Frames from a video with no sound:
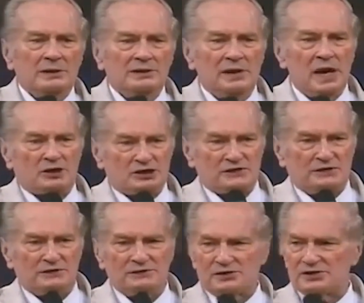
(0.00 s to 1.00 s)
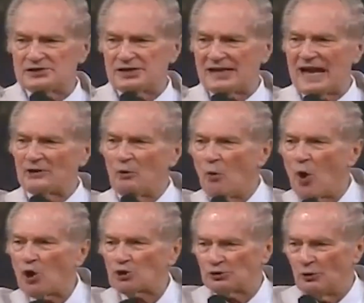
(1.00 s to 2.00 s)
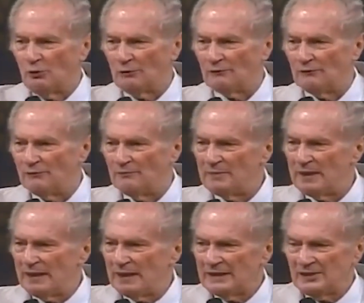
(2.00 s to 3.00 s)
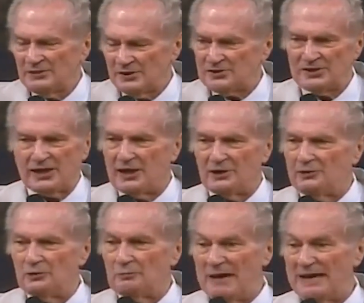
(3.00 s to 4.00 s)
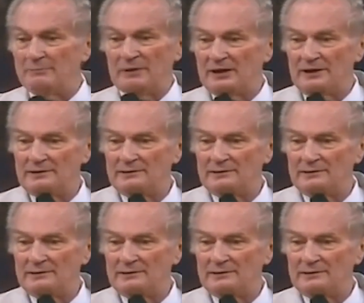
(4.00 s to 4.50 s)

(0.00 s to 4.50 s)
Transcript: Knoxville and she said, I'd have walked home just to get a new baby.